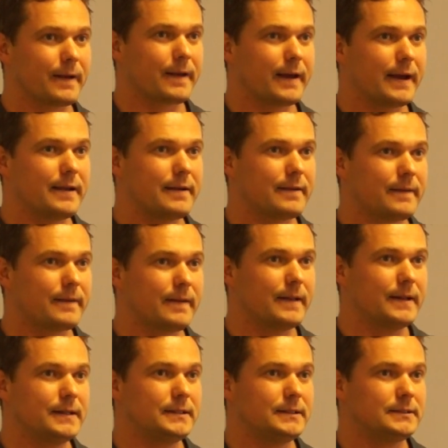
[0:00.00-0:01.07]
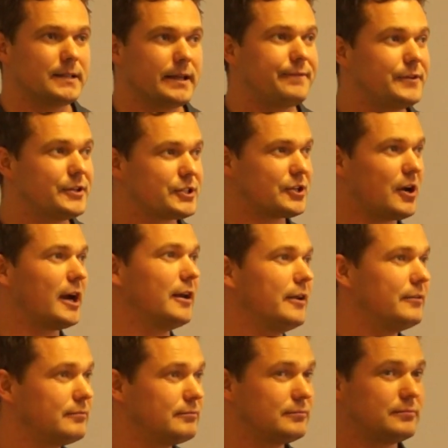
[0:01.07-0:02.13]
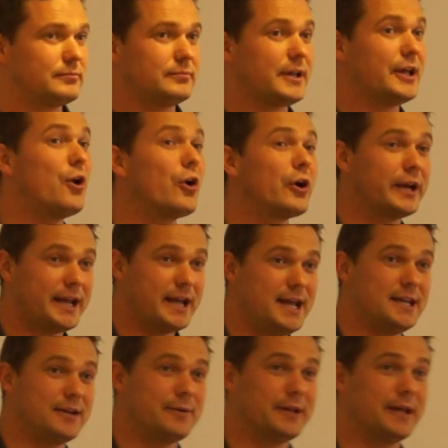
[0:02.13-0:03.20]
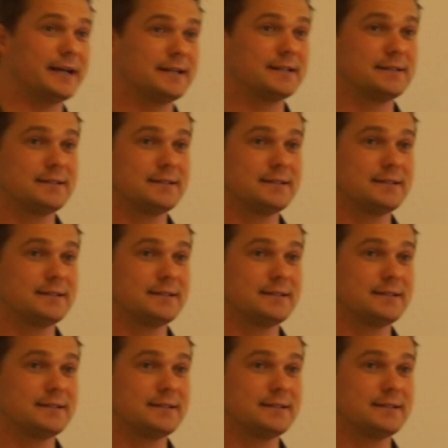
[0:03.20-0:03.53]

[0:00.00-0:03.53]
Okay? If you're silent, they're not going to hear you, are they?